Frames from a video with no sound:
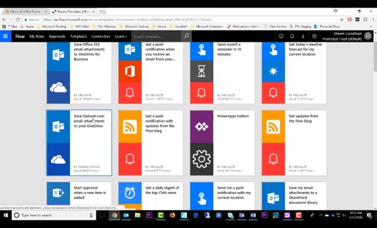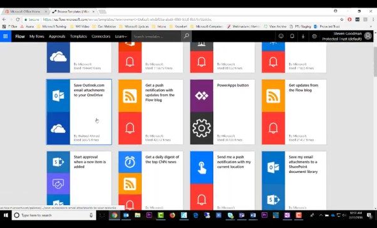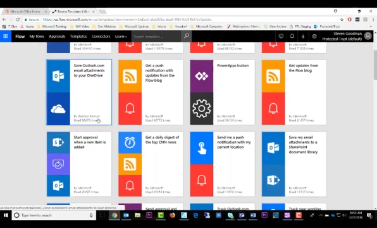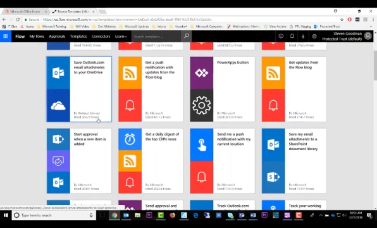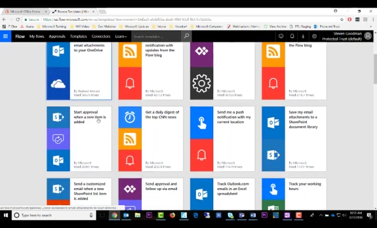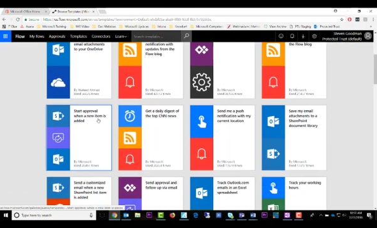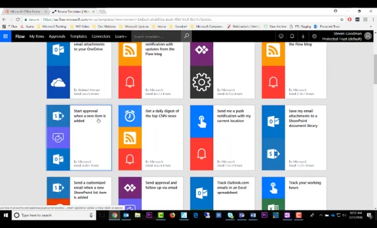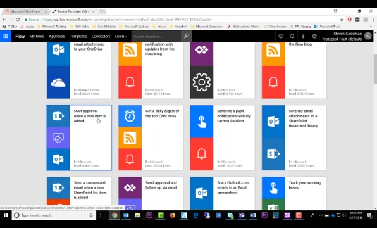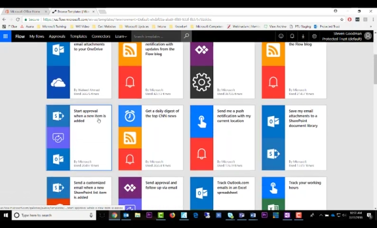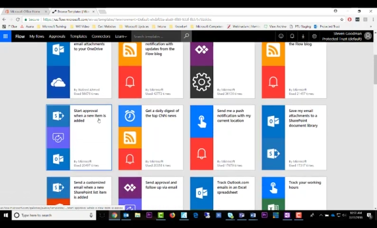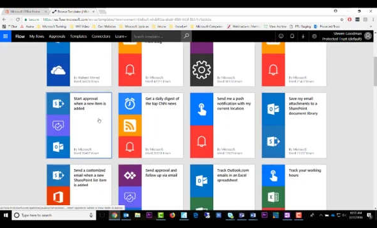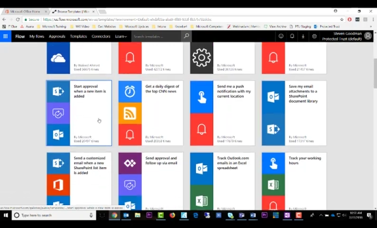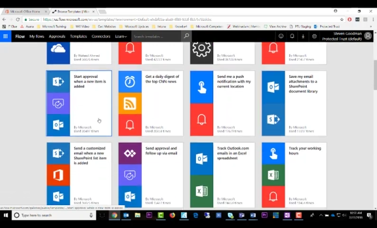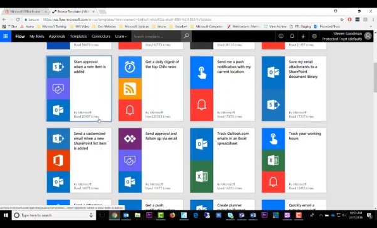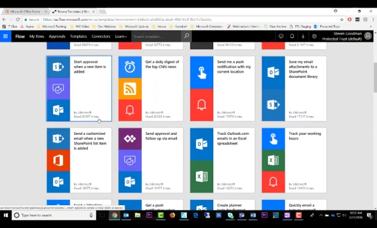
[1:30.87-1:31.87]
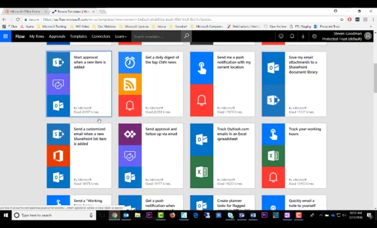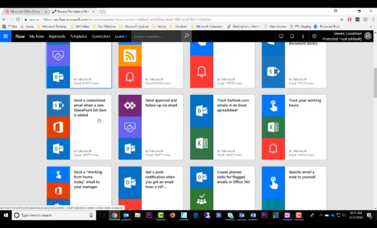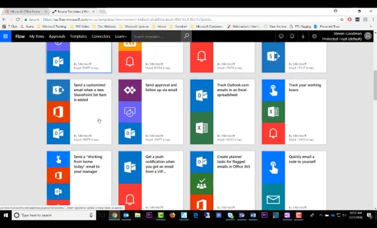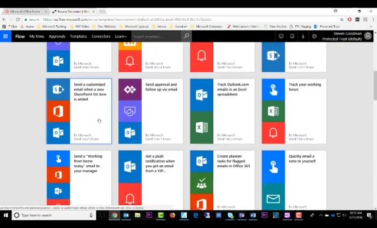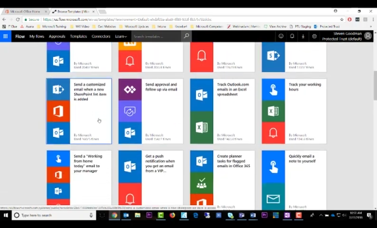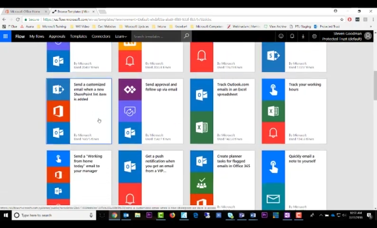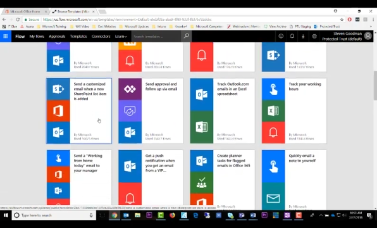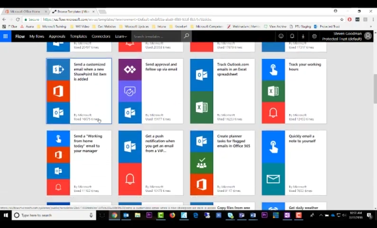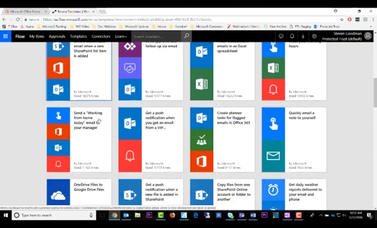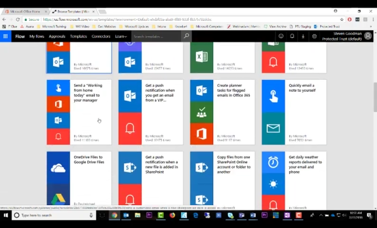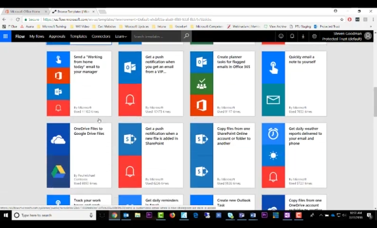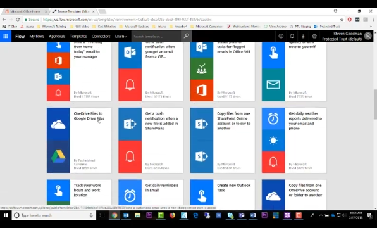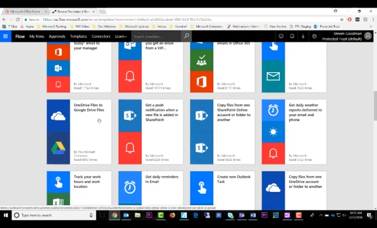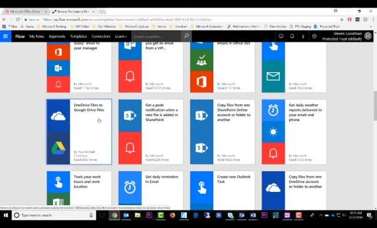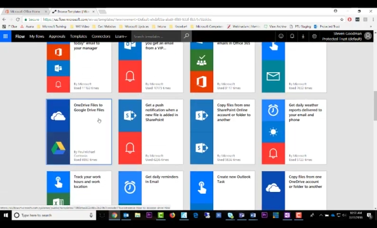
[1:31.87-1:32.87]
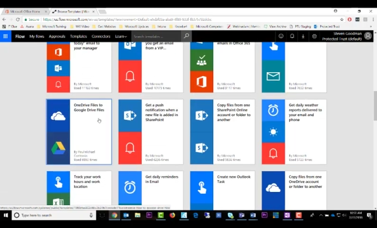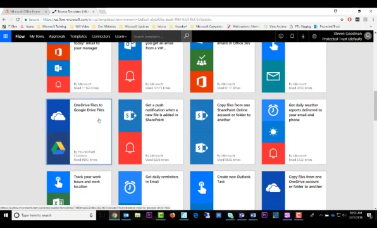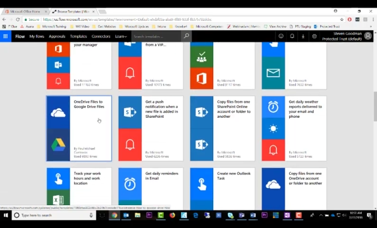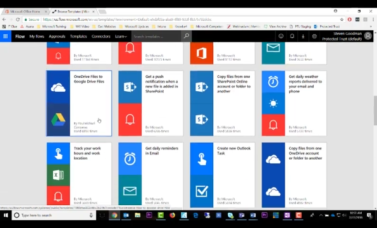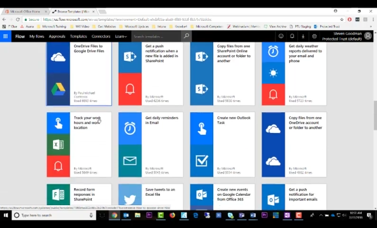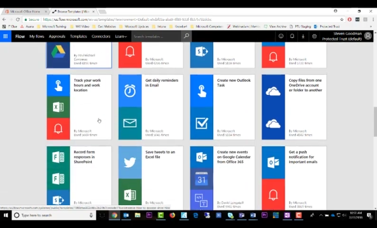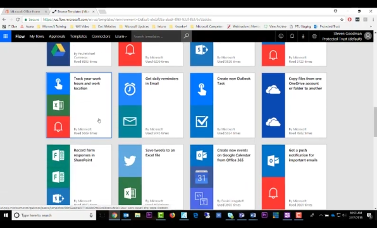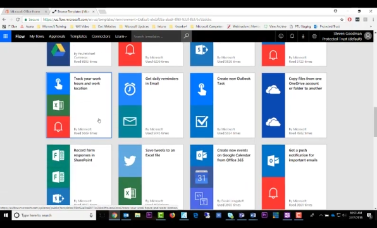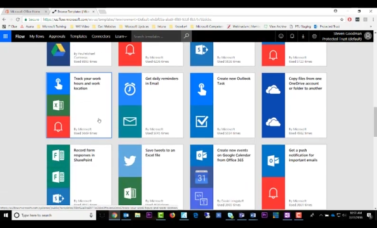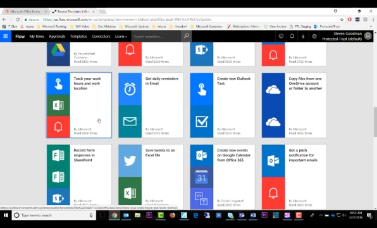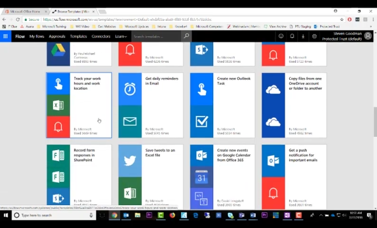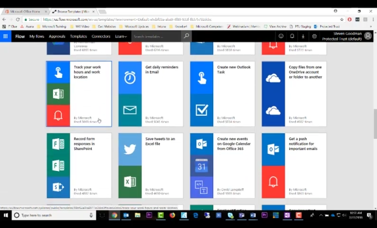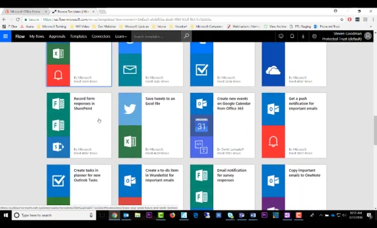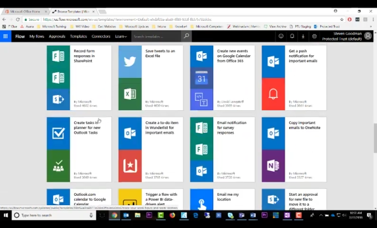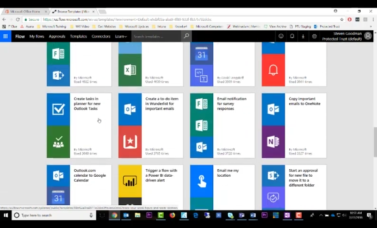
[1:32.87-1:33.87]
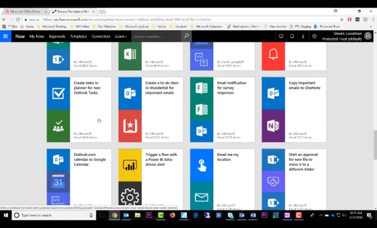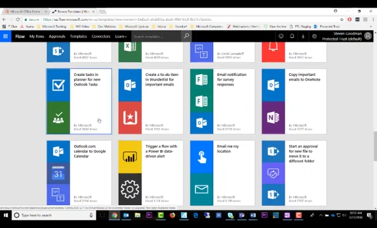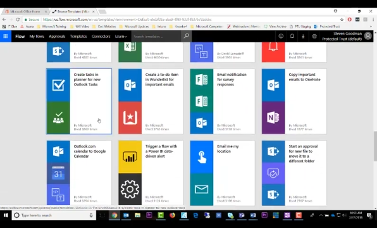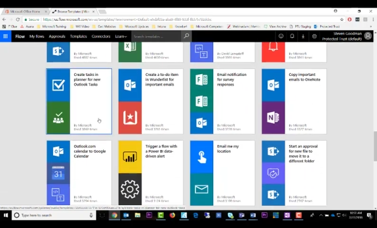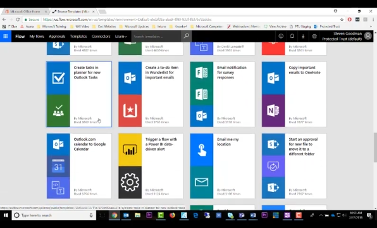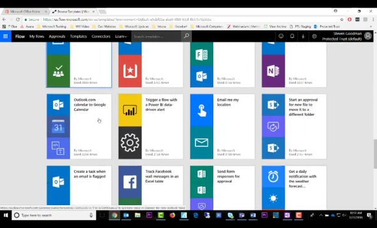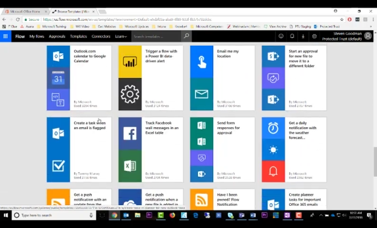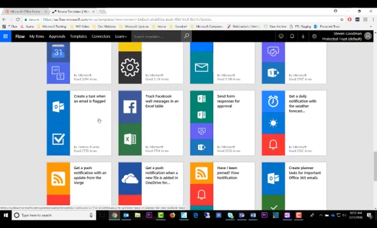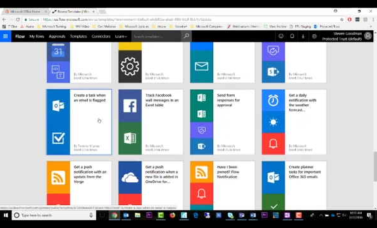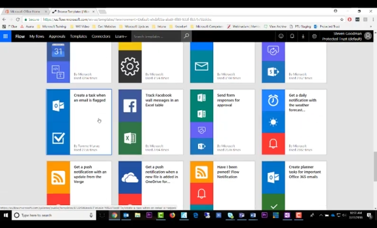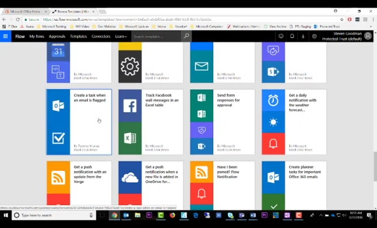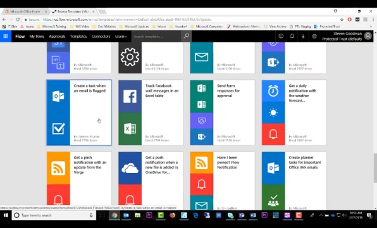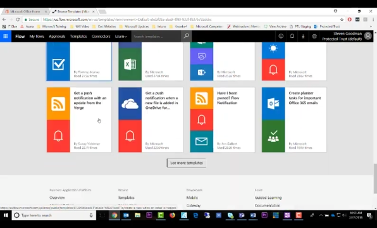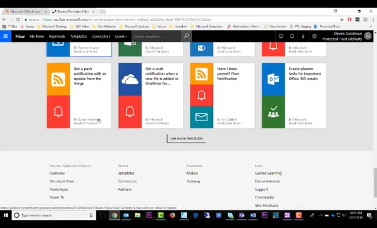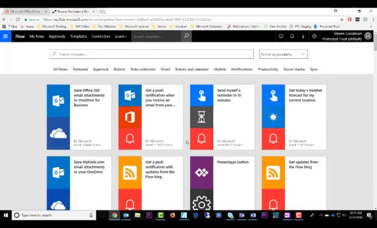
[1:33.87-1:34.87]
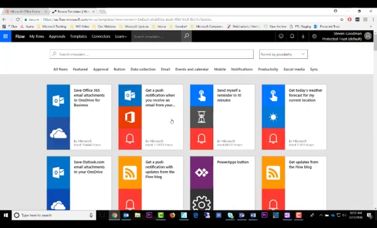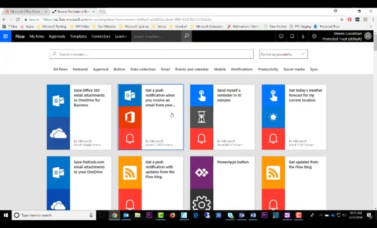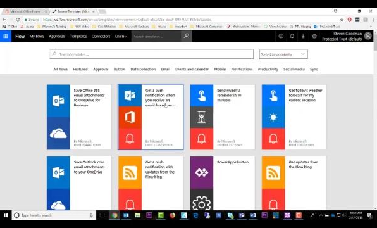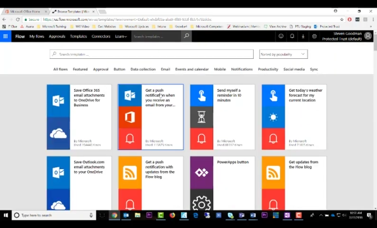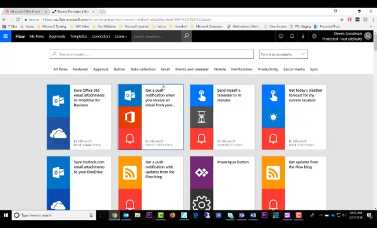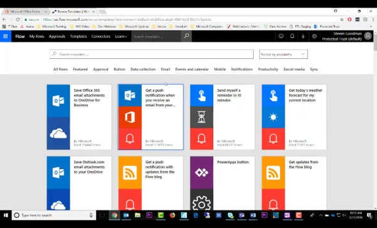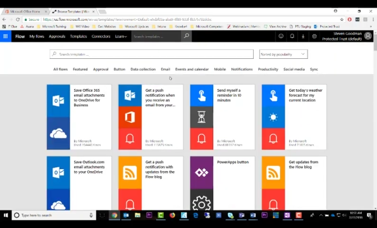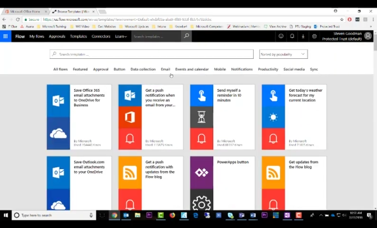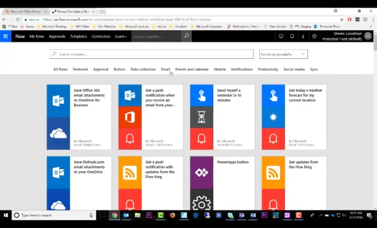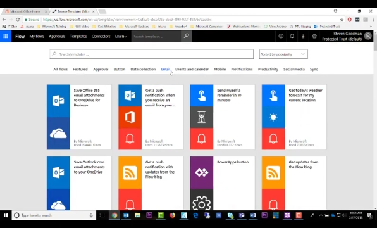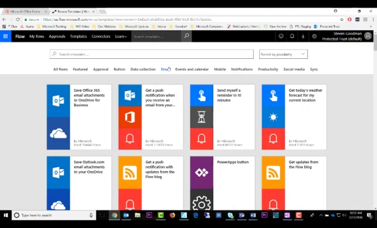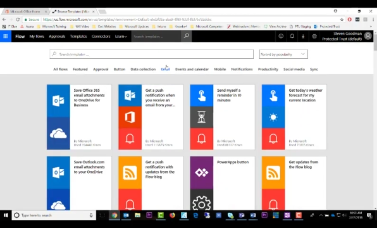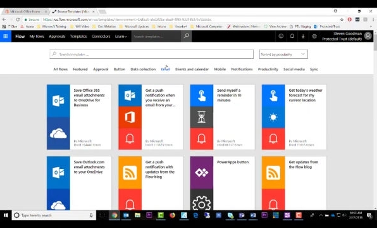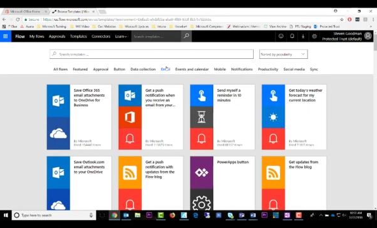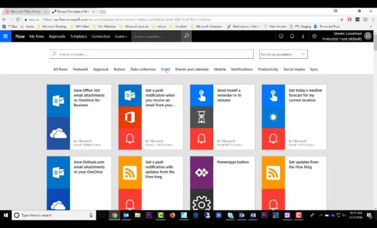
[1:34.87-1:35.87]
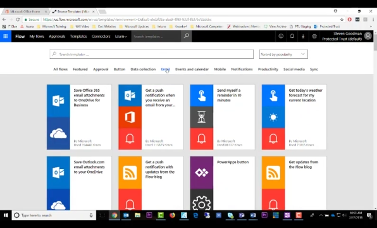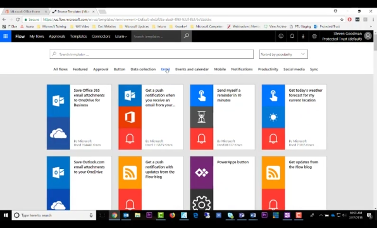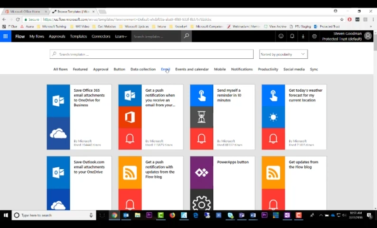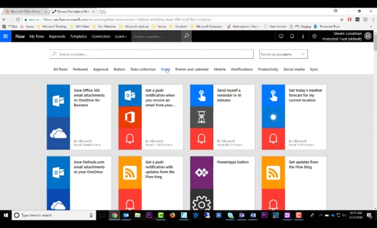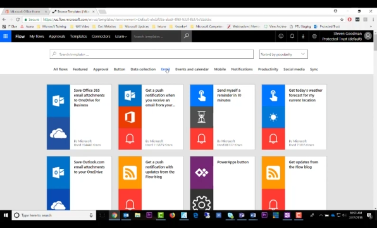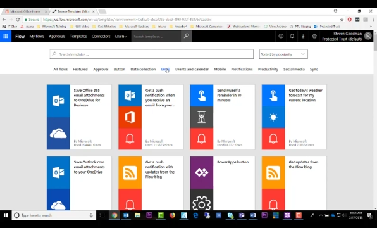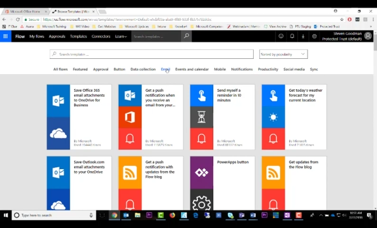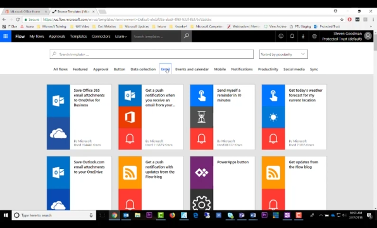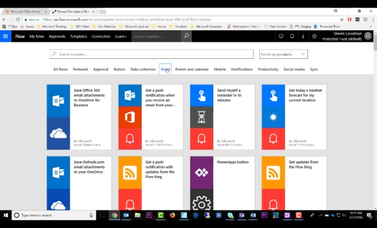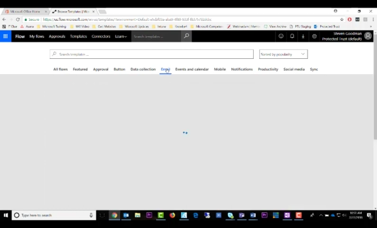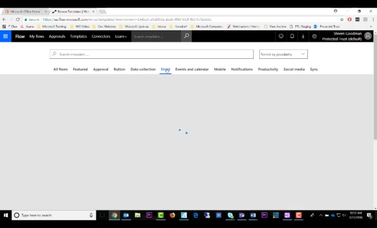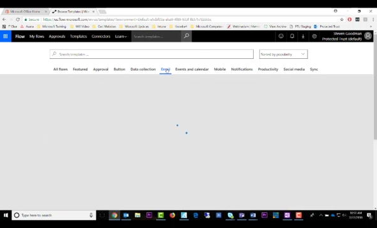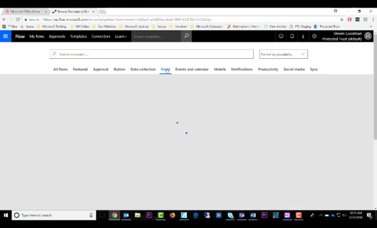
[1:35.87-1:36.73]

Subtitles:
No face is visible, so there are no lips to read.